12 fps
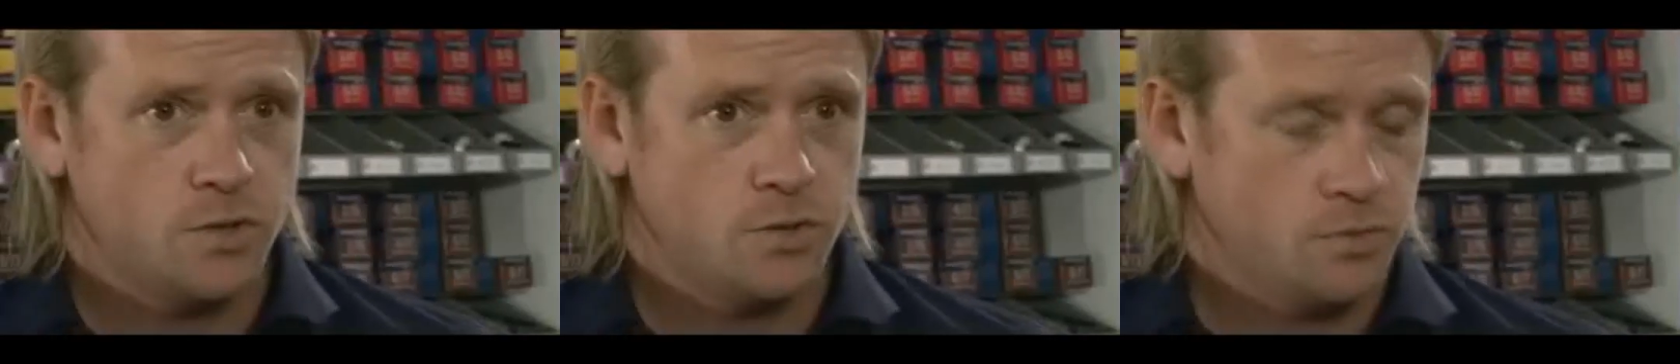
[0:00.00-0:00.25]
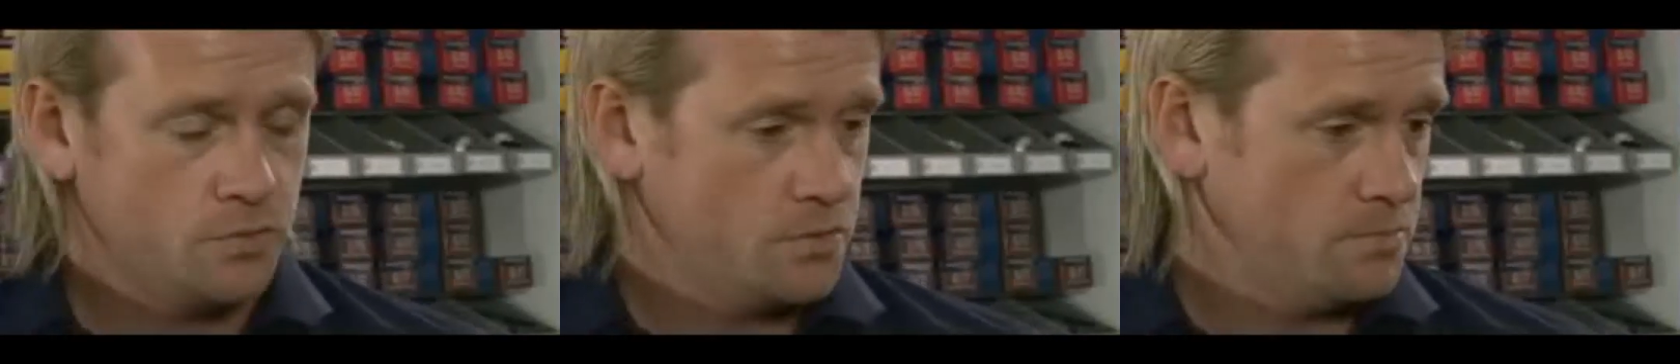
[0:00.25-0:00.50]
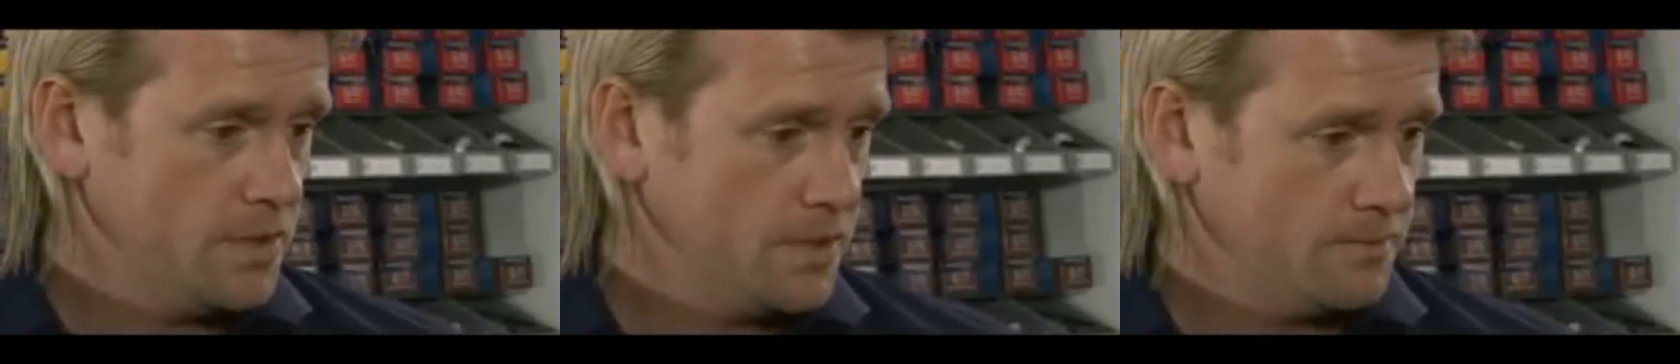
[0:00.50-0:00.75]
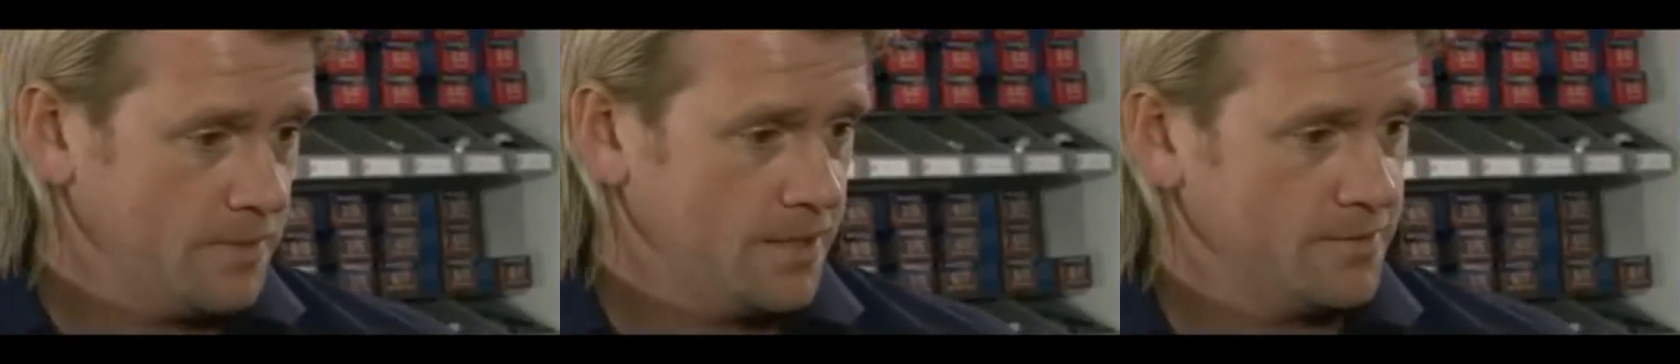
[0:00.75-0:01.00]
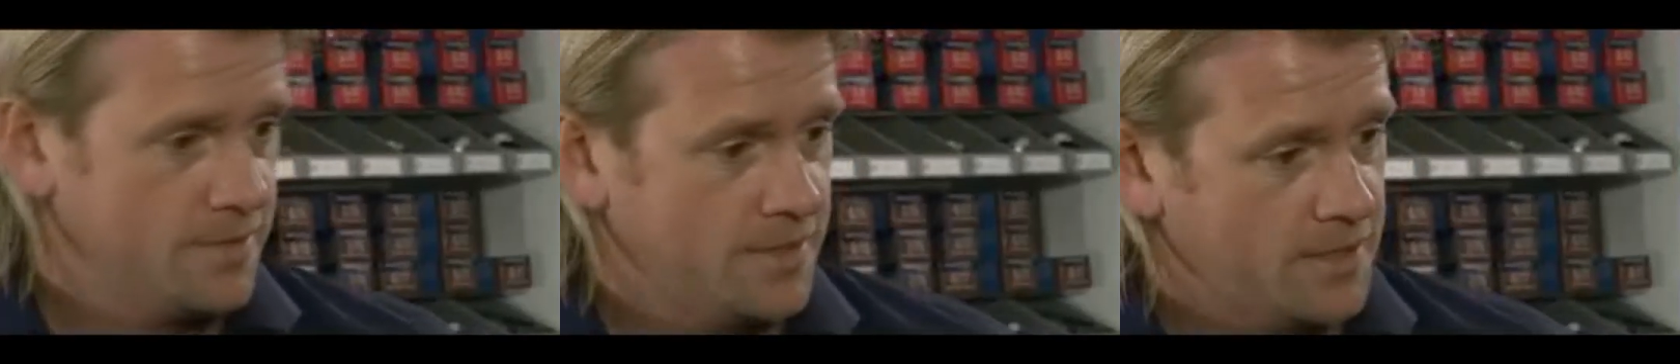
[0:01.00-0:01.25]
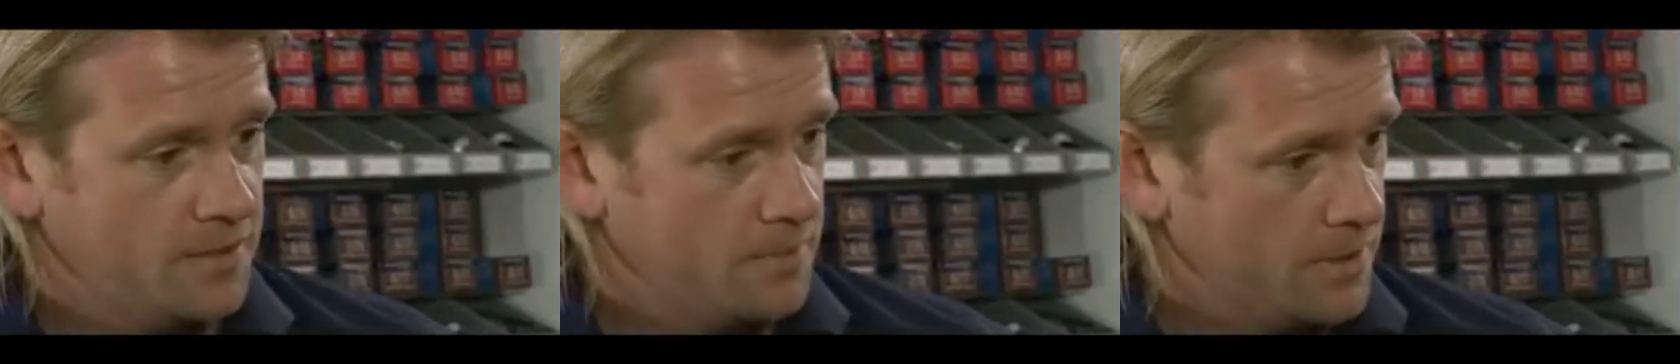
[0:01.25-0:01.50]
£200 million a
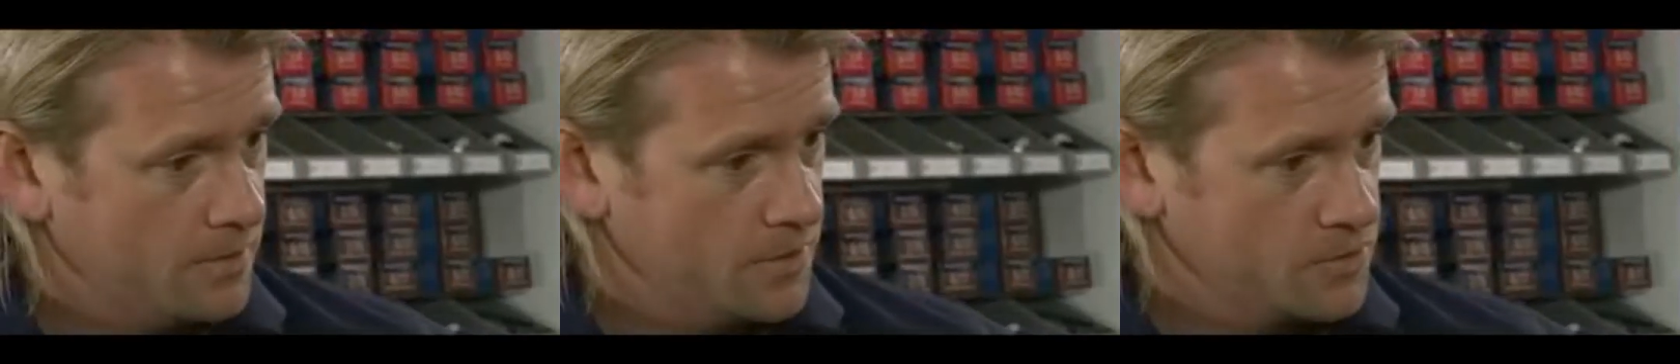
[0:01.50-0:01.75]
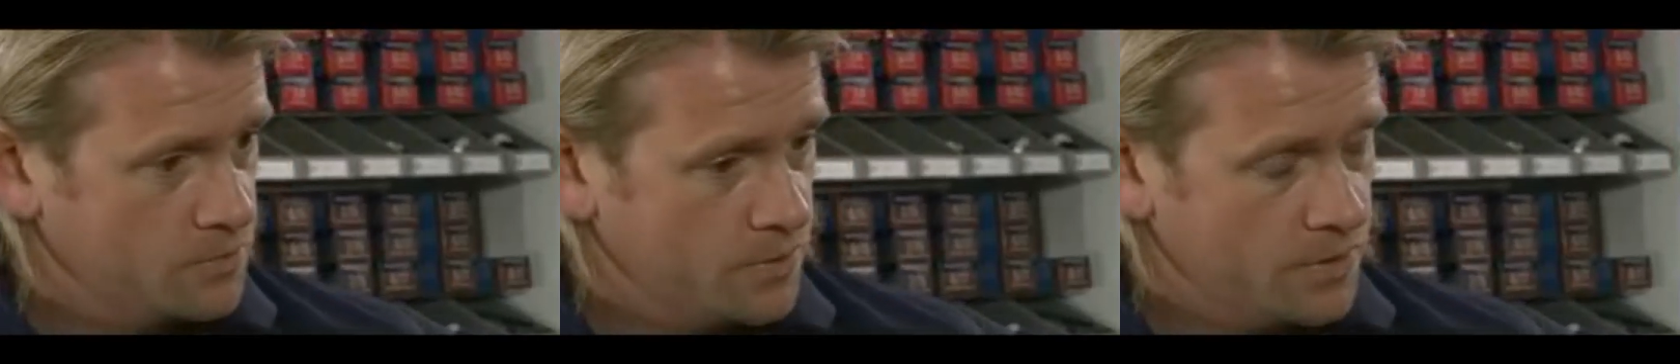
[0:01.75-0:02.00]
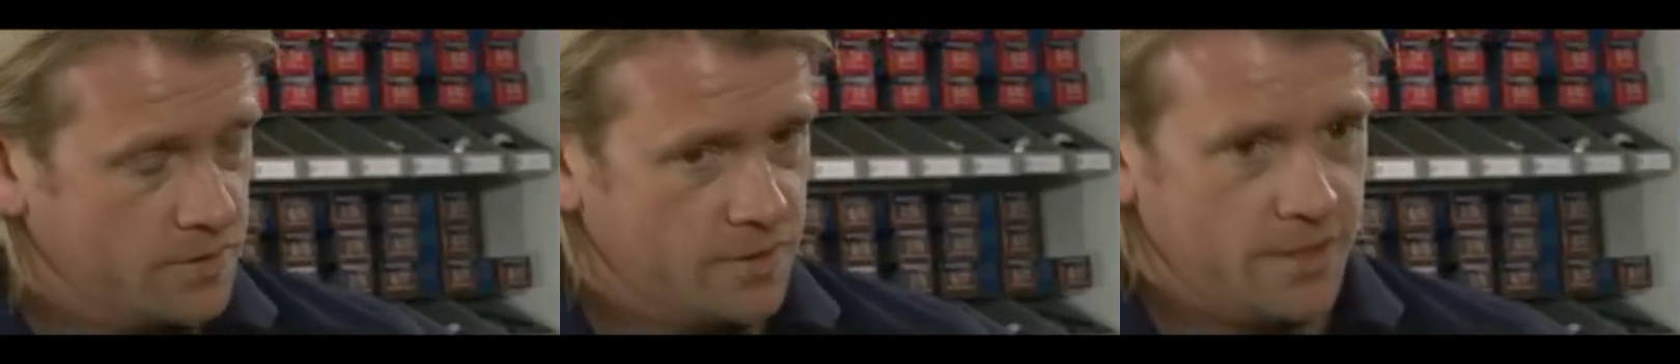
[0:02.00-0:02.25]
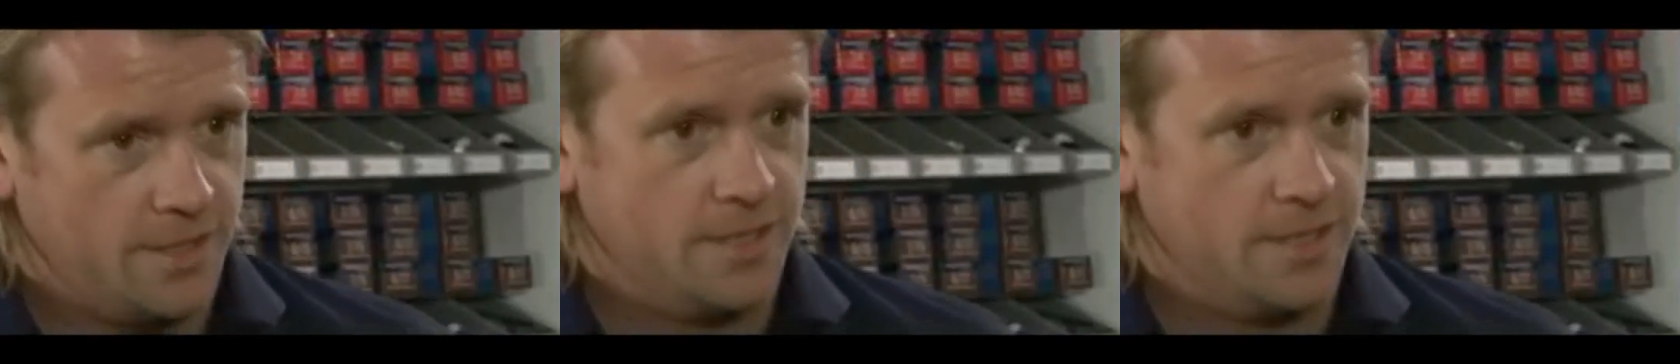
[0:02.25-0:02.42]
year apparently it's worth.